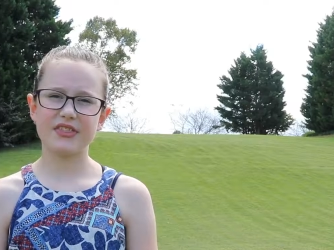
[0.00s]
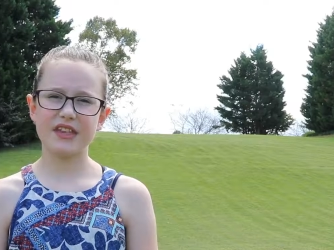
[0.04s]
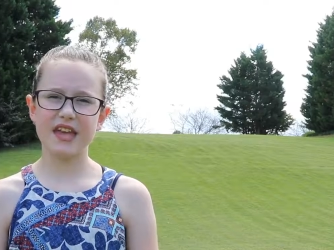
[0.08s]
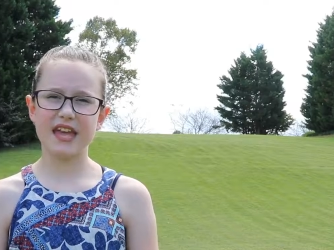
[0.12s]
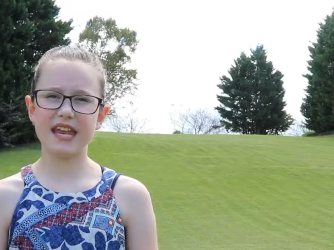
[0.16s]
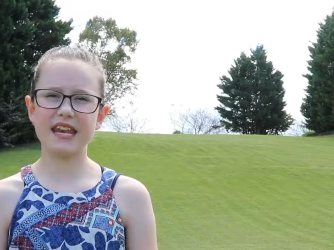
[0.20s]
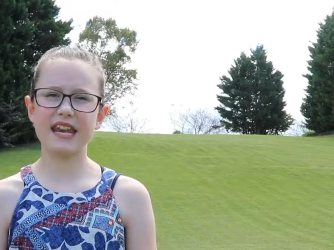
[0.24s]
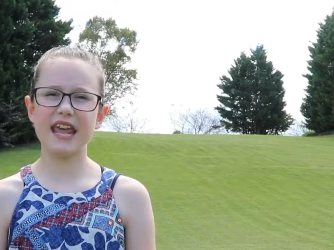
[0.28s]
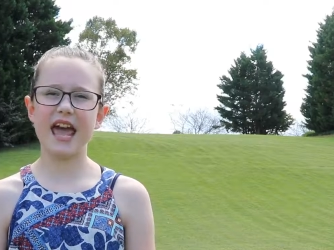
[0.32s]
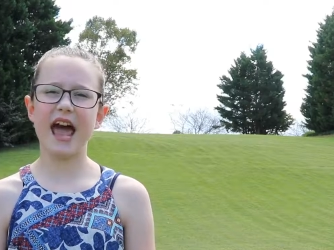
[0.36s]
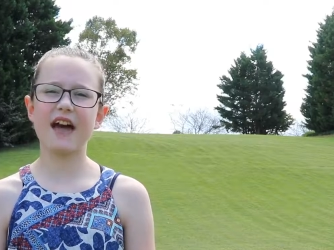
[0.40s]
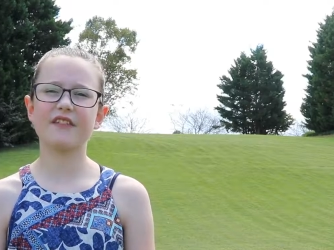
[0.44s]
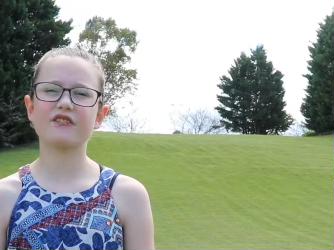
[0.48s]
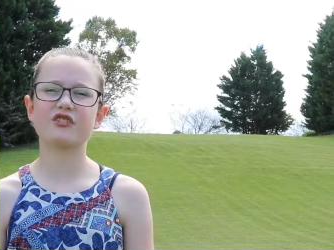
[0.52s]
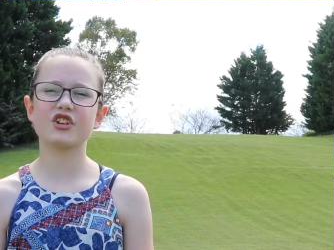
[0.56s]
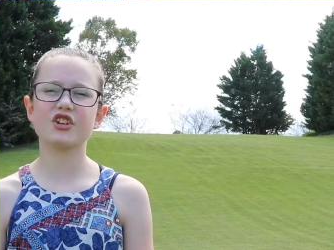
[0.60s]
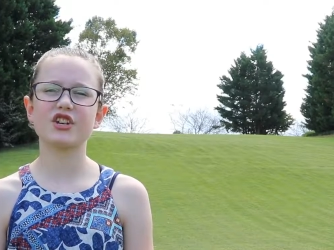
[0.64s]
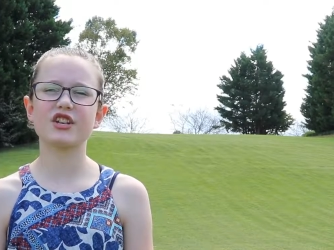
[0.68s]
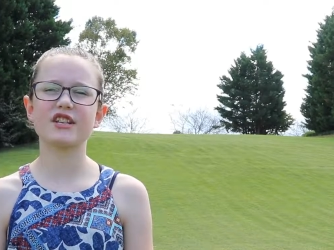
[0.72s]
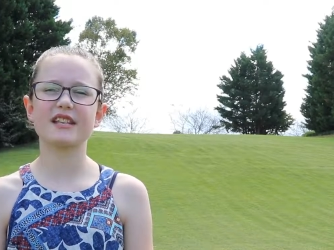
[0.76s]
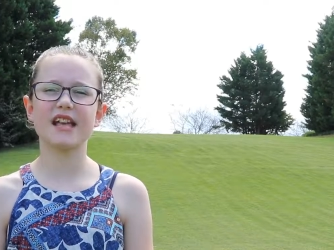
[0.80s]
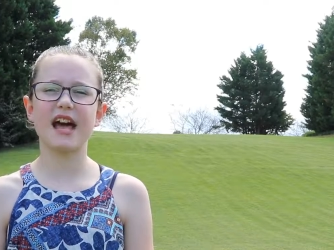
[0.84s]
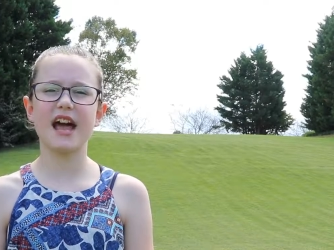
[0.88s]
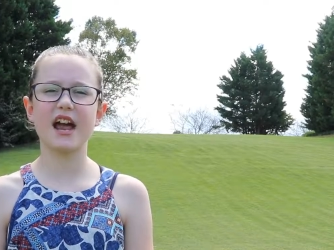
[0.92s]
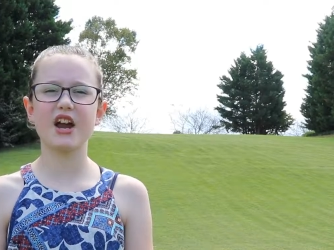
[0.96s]
Then, after
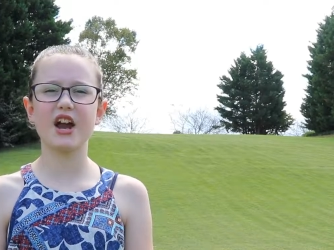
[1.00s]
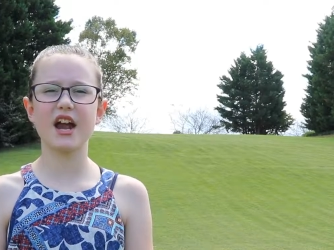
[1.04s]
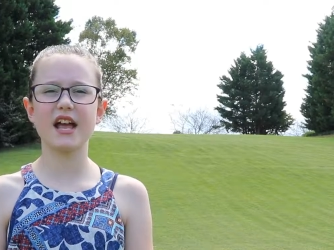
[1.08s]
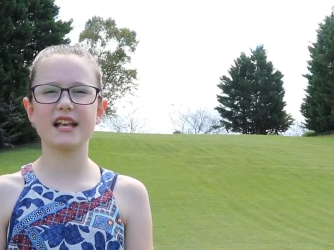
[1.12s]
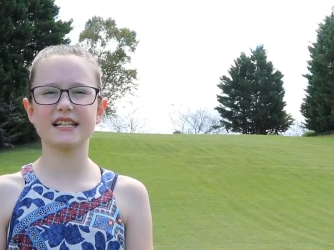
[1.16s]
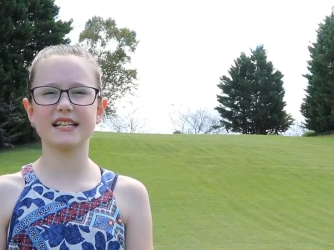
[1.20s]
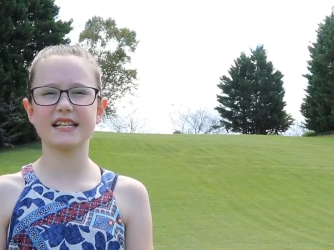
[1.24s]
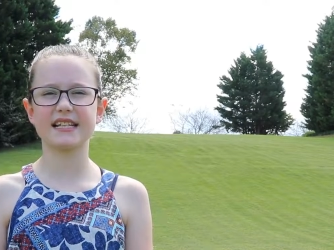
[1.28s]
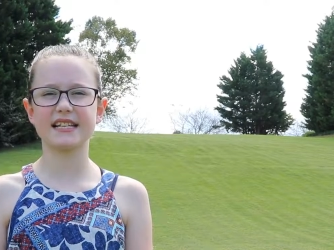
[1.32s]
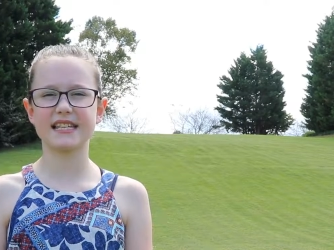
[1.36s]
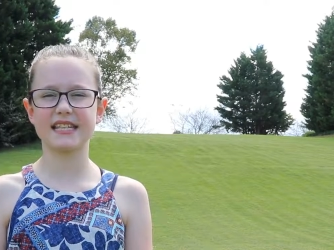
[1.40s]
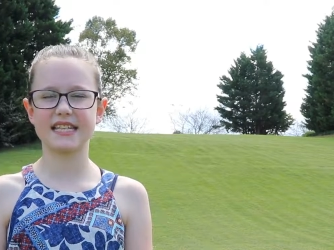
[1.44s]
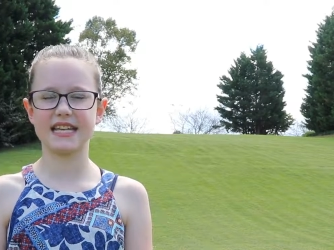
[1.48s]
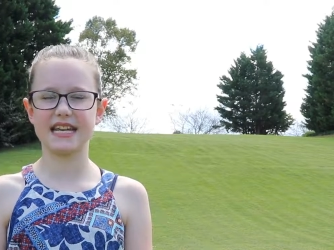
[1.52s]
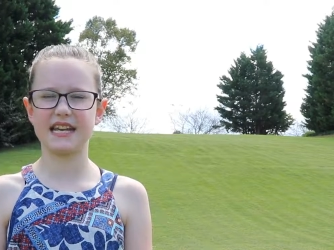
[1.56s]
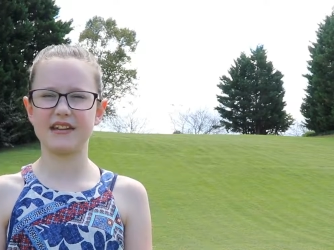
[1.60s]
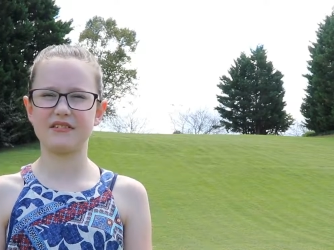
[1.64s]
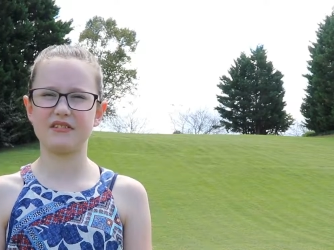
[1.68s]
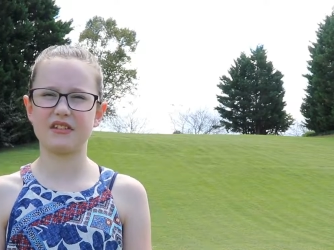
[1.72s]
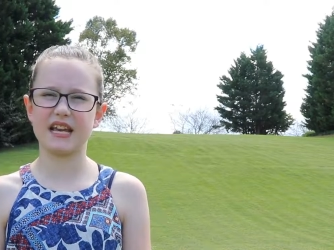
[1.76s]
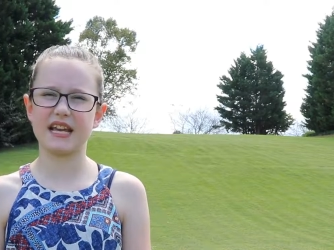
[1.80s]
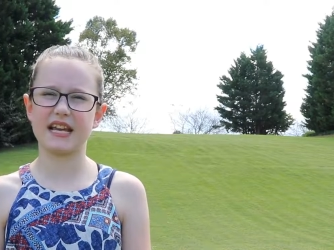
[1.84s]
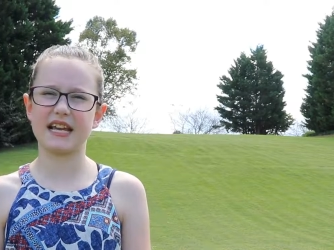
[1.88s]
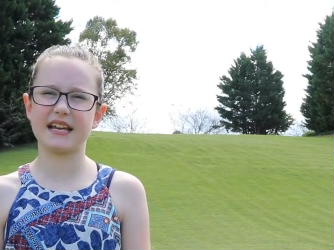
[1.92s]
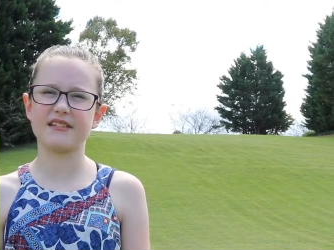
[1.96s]
desire has
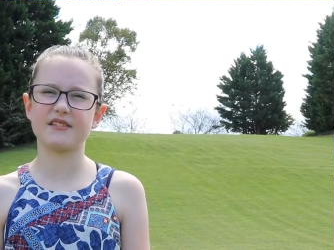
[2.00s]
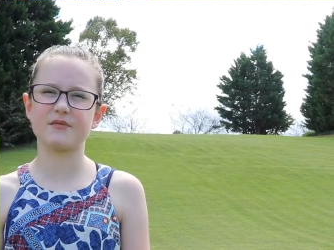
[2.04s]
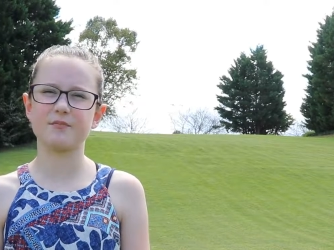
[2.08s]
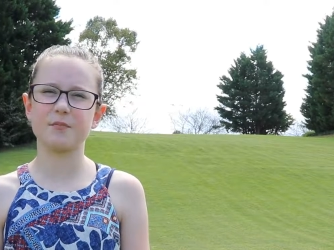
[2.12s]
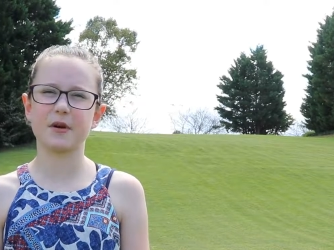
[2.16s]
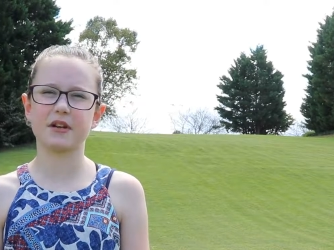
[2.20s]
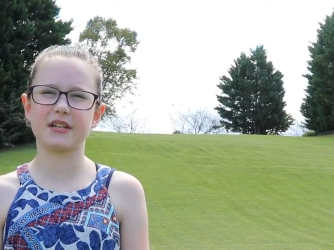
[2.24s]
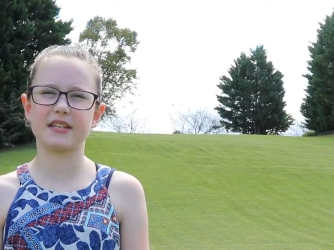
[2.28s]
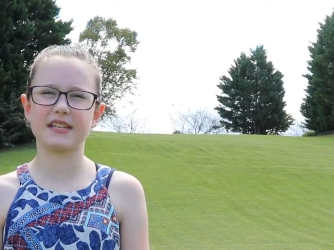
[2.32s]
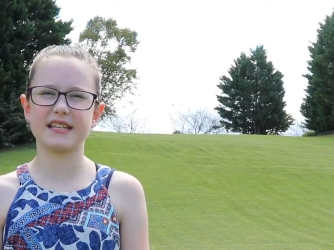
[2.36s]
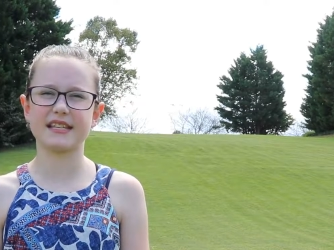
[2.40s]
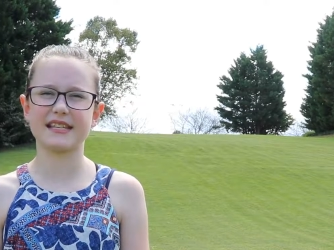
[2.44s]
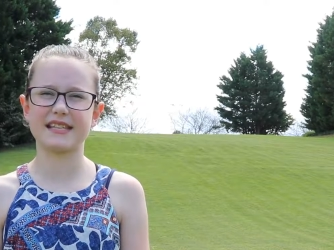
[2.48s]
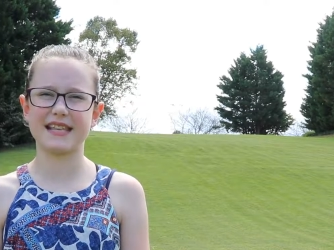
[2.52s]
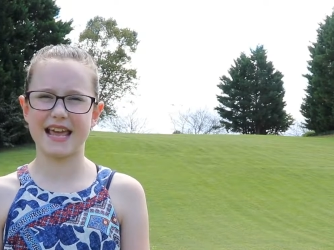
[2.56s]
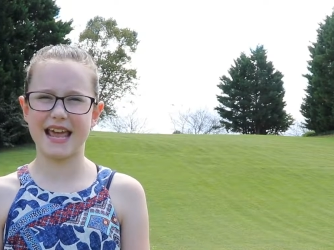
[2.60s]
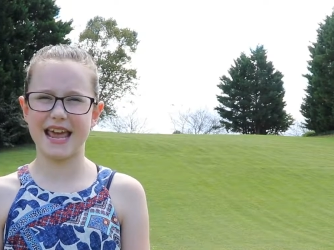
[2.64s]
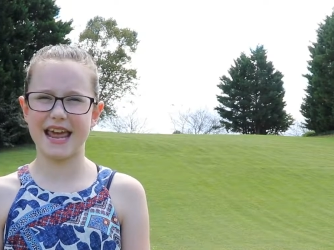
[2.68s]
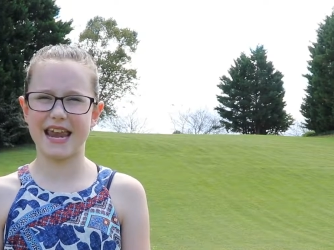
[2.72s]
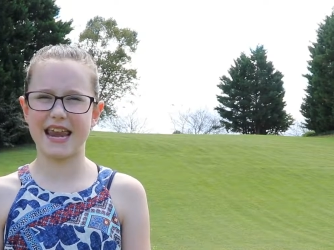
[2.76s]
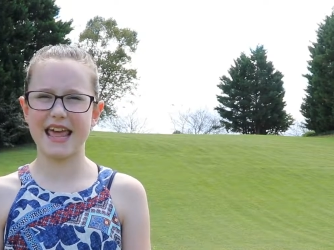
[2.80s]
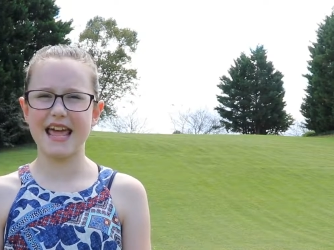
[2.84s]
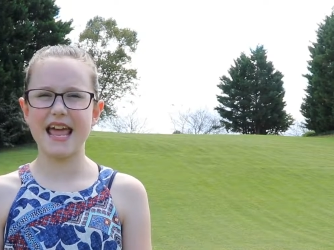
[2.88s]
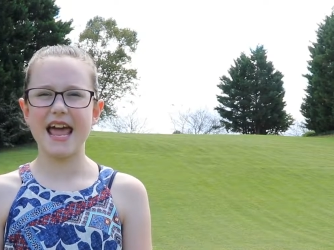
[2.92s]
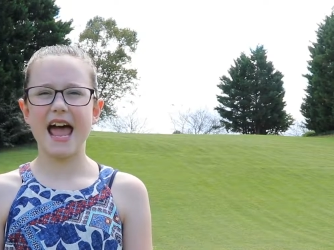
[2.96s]
conceived, it gives birth to
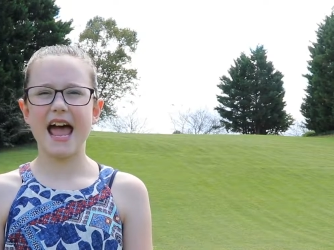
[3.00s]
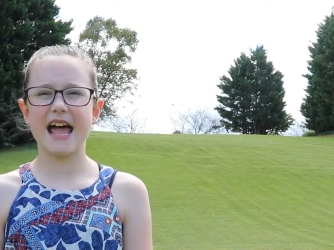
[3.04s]
sin,